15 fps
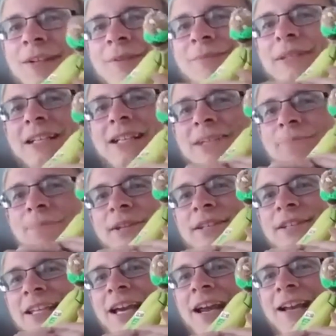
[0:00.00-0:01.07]
because
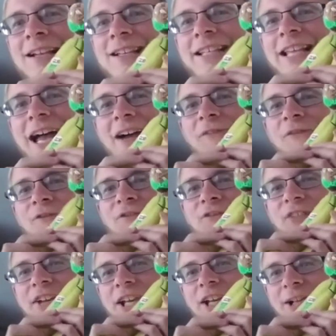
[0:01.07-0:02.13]
bananas have
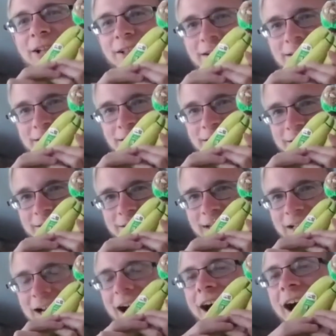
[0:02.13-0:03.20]
feelings
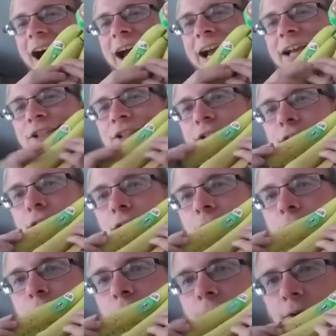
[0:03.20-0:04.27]
like I
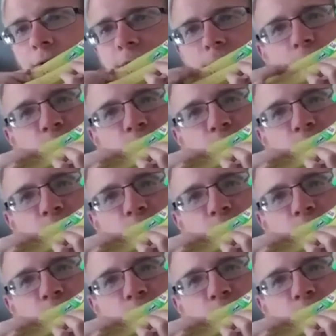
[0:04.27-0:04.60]
do.